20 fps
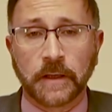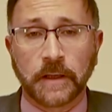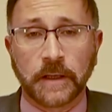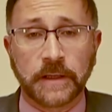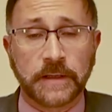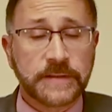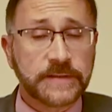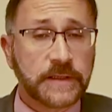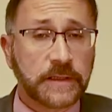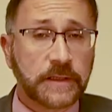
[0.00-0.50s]

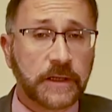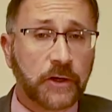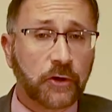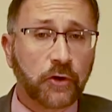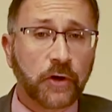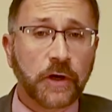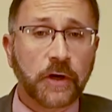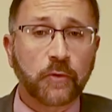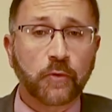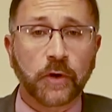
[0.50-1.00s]
It is an
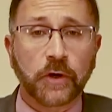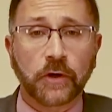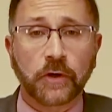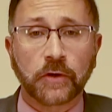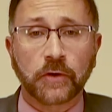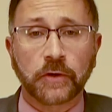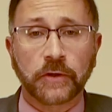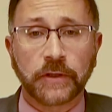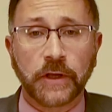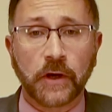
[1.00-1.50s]
era
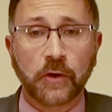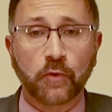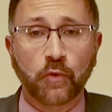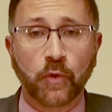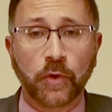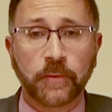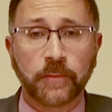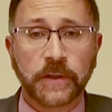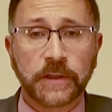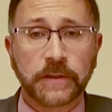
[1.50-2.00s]
where young
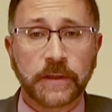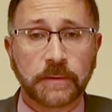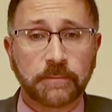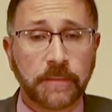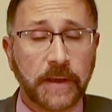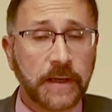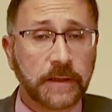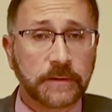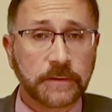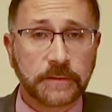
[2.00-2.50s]
women and
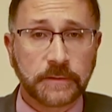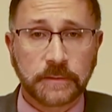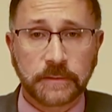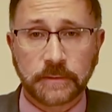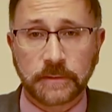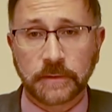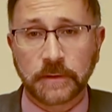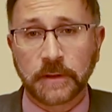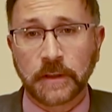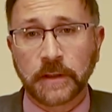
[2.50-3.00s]
men
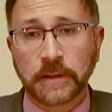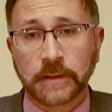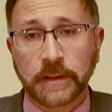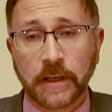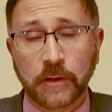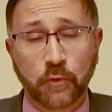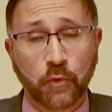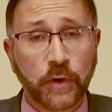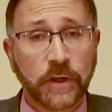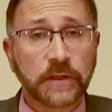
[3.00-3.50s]

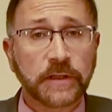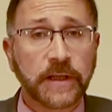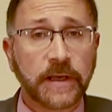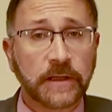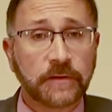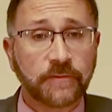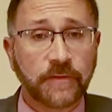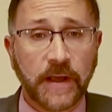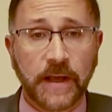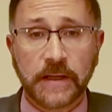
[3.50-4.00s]
can quickly
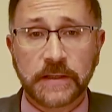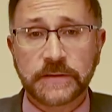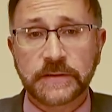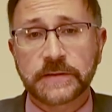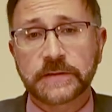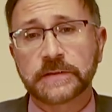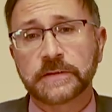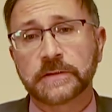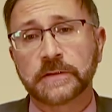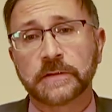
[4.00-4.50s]

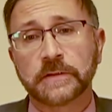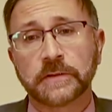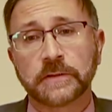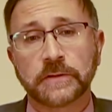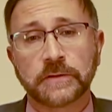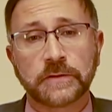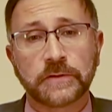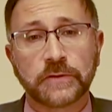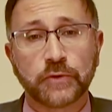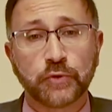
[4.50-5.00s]
advance
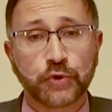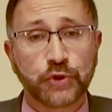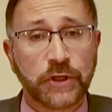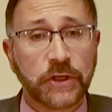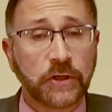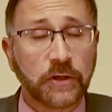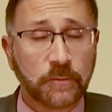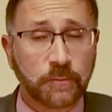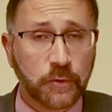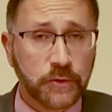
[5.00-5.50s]
to
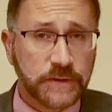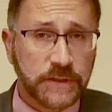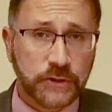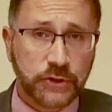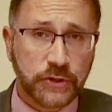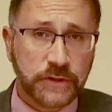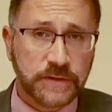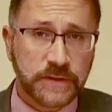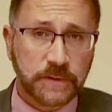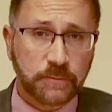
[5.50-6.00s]
senior
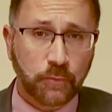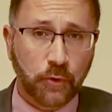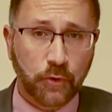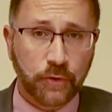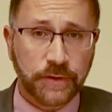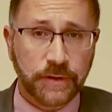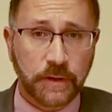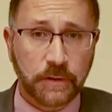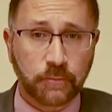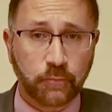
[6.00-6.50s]
positions in
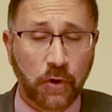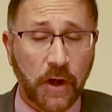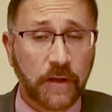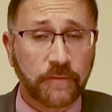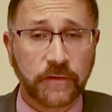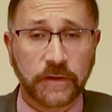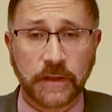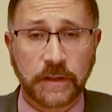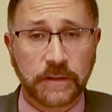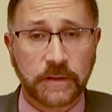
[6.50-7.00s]
both the
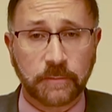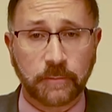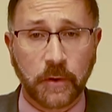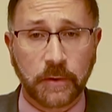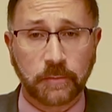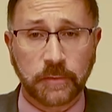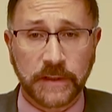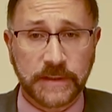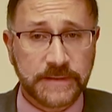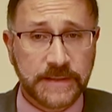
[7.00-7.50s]
private and the
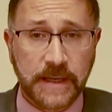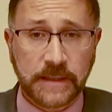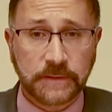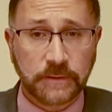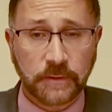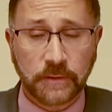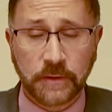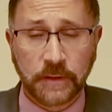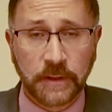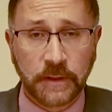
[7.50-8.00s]
public
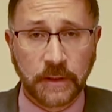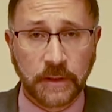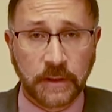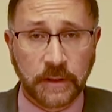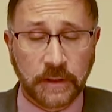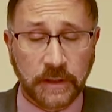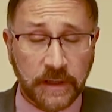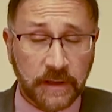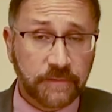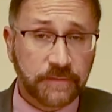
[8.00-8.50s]
sector
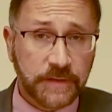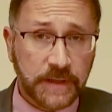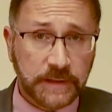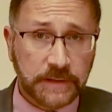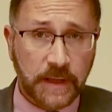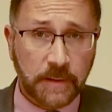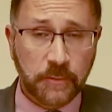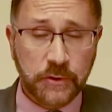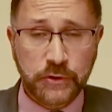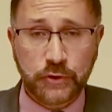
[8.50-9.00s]
if they
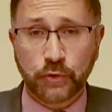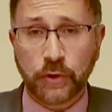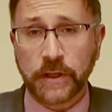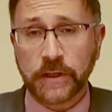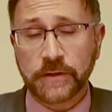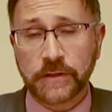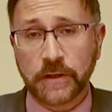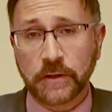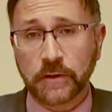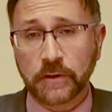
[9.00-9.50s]

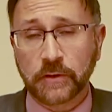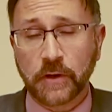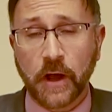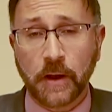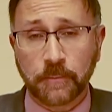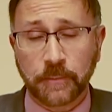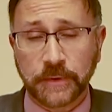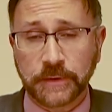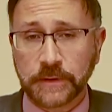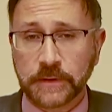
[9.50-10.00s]
demonstrate their
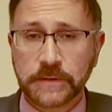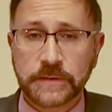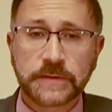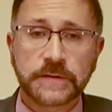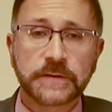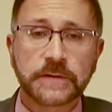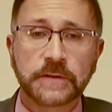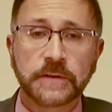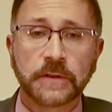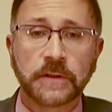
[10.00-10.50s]

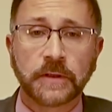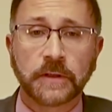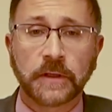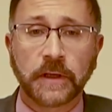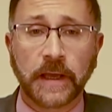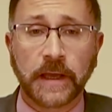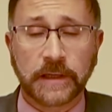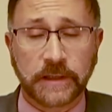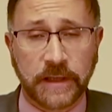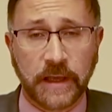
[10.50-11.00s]
competence
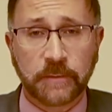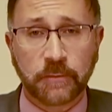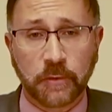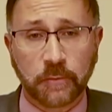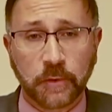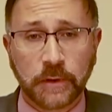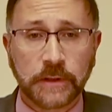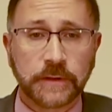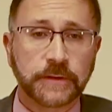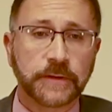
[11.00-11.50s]
and
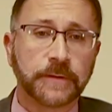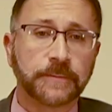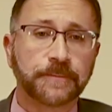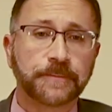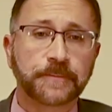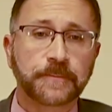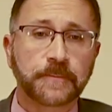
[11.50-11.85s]
capability.